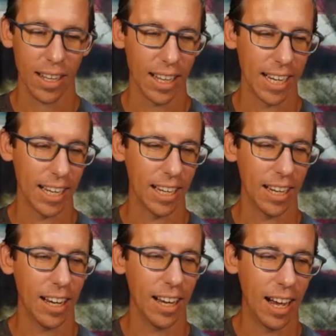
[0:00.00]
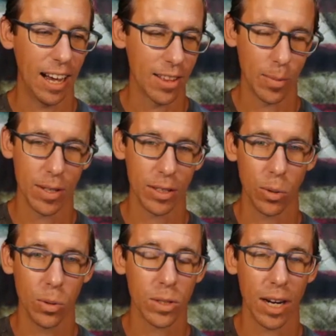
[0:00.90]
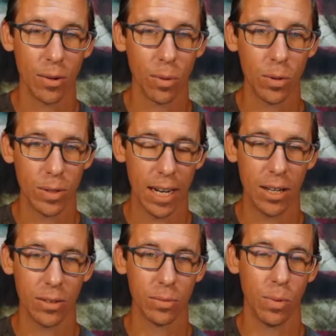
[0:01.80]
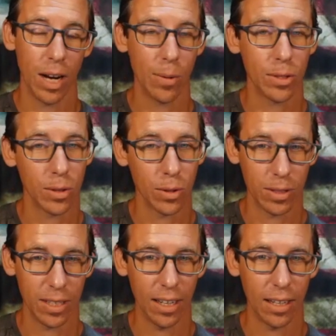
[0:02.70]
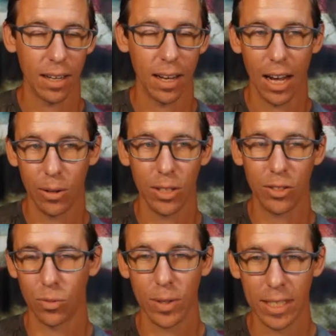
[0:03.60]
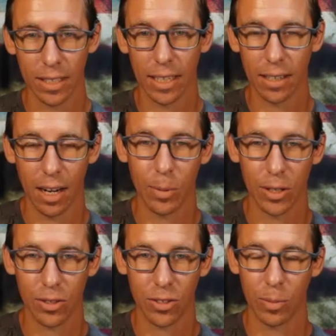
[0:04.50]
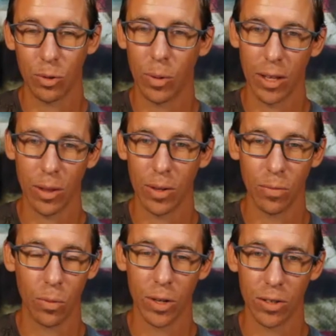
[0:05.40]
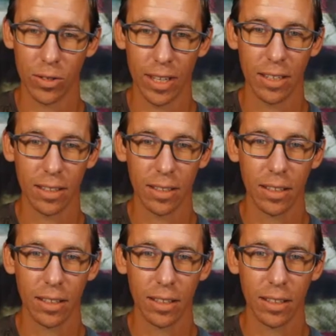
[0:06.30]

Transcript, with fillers: like some of the goals that I wrote down when I was 13, I only just recently accomplished some 23, four years later.